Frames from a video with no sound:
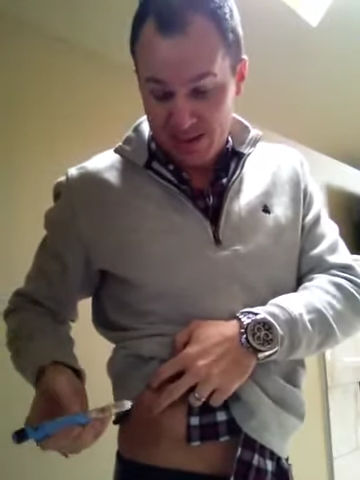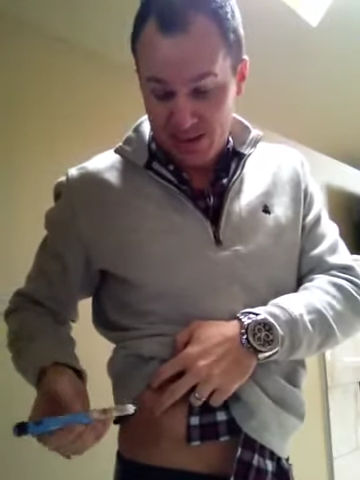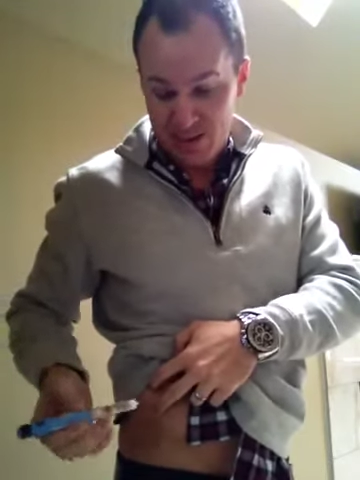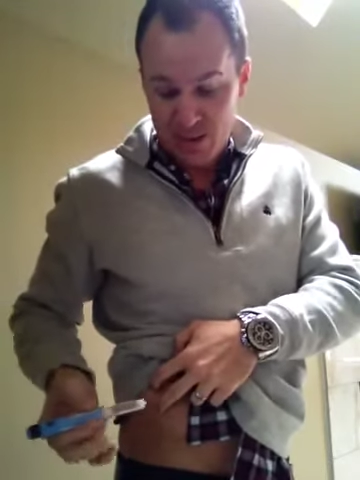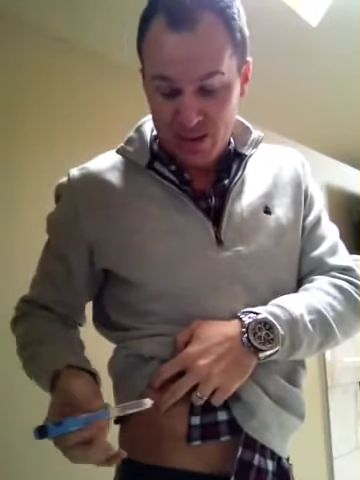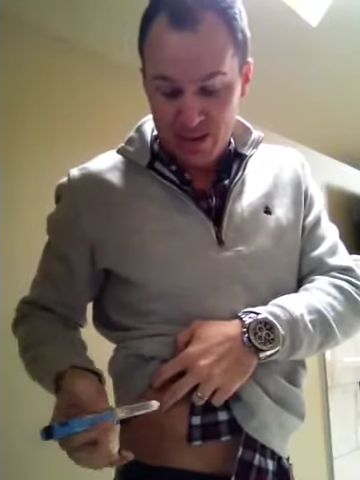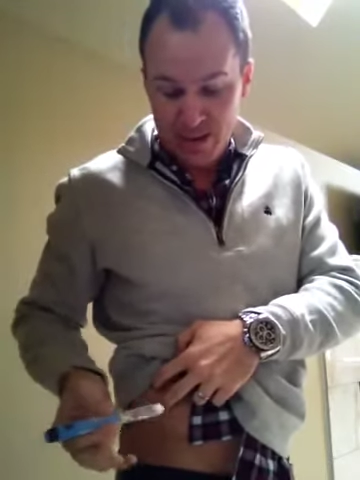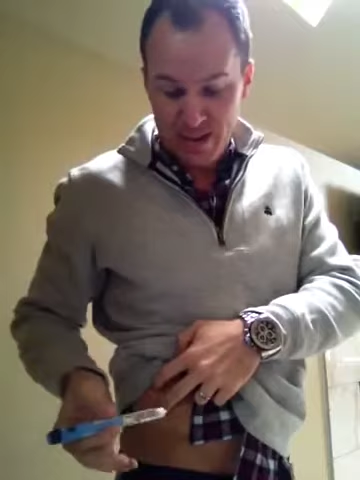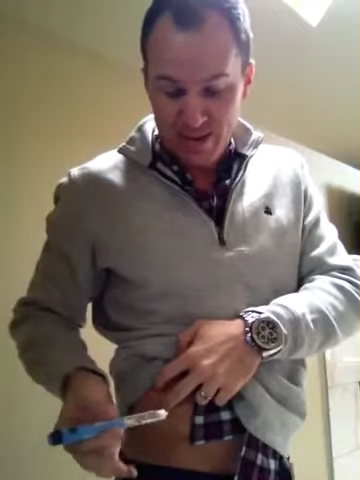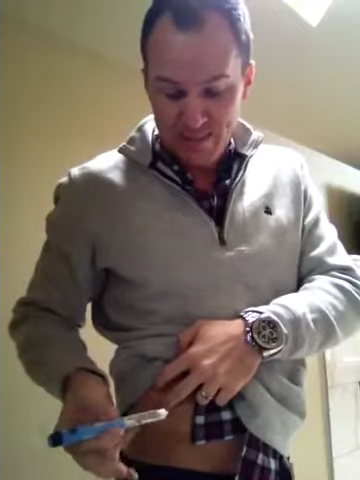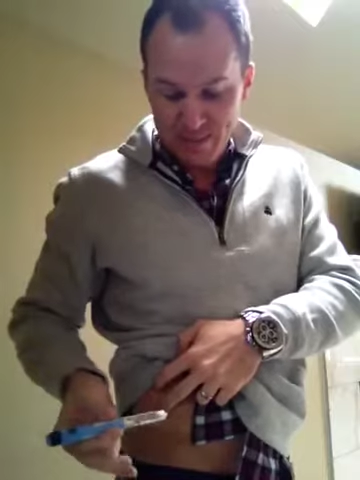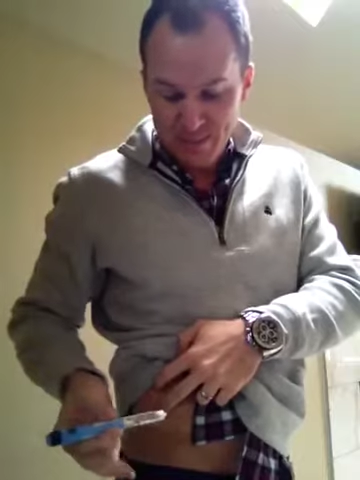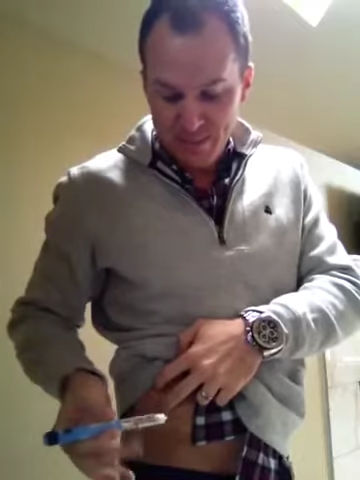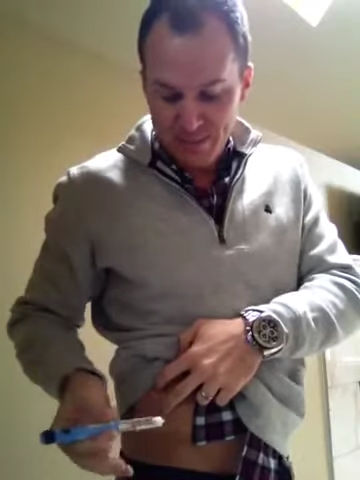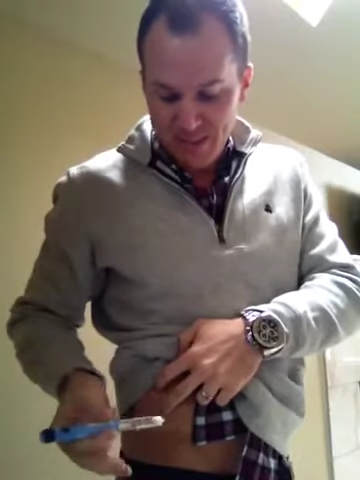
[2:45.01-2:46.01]
I've tried that.
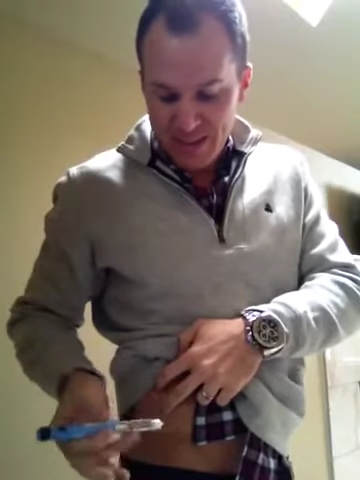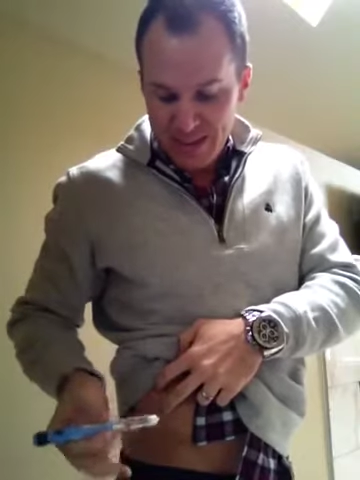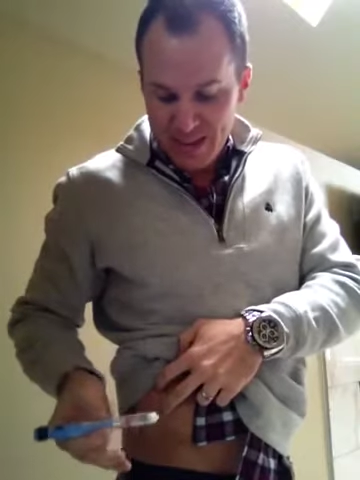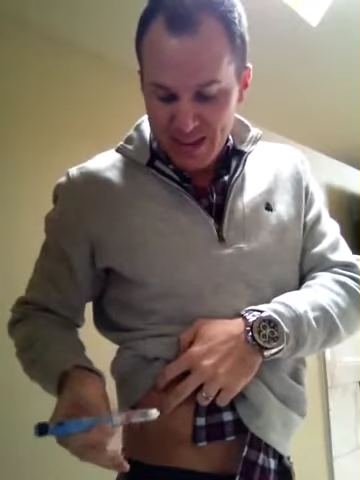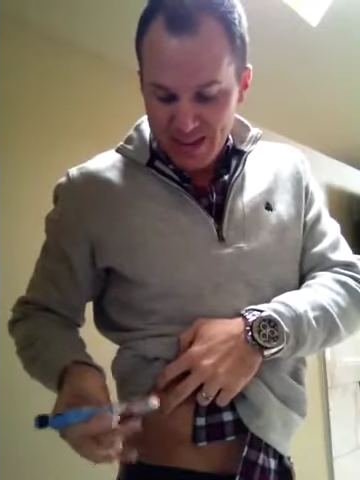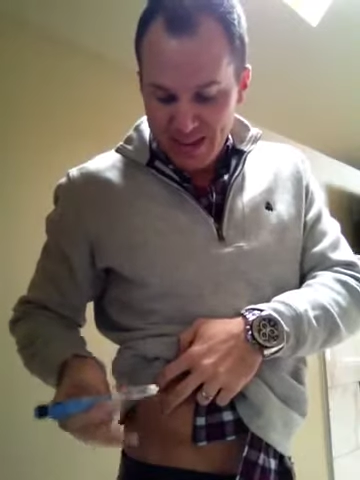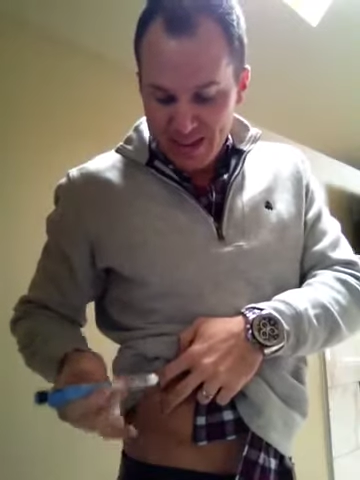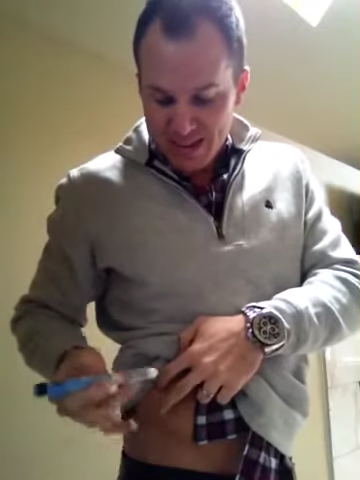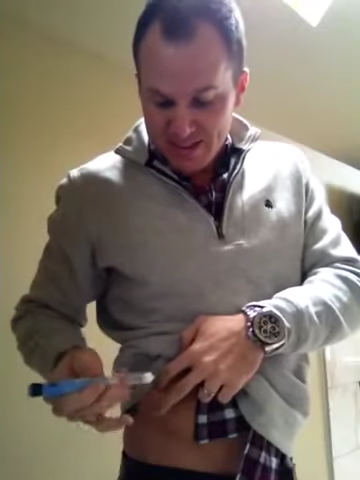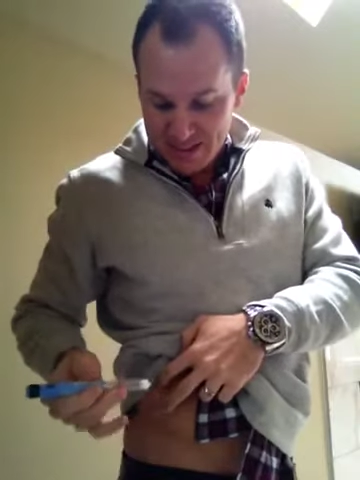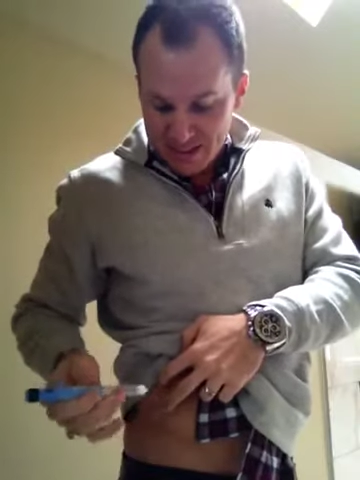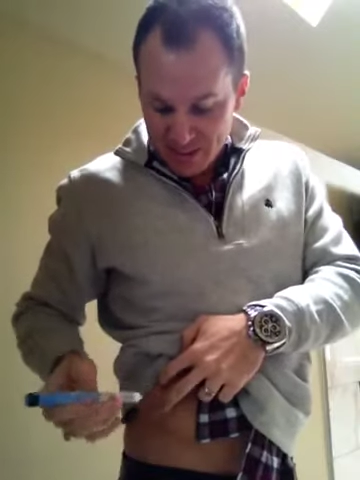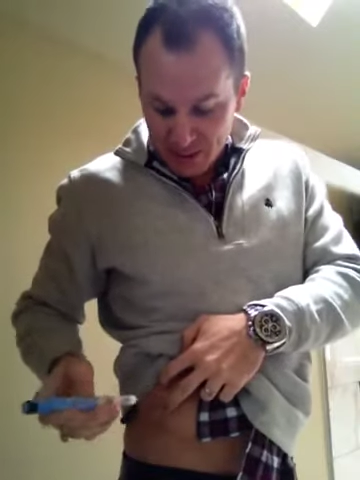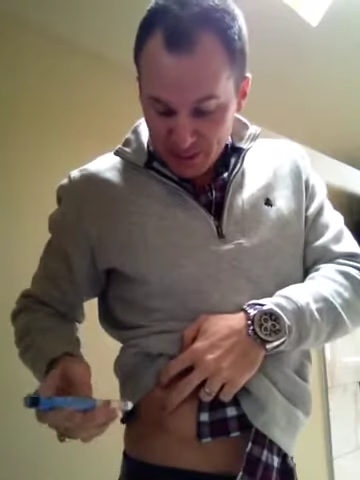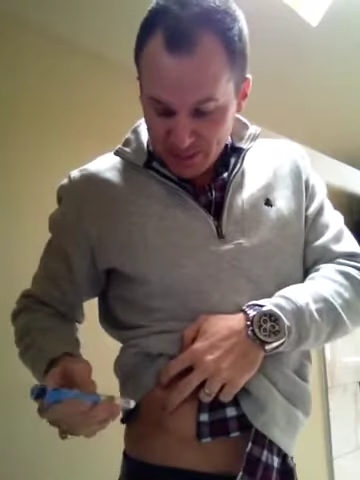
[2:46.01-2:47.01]

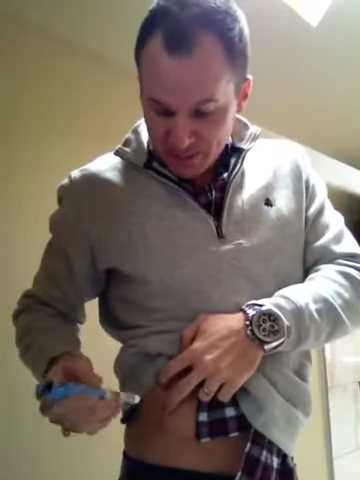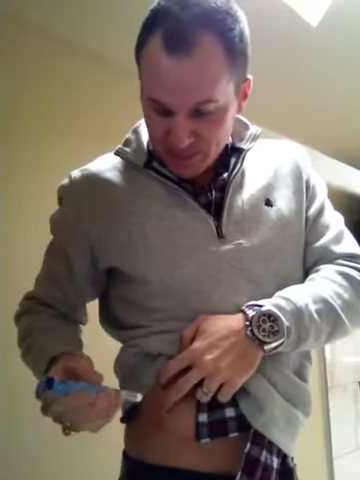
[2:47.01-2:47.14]
So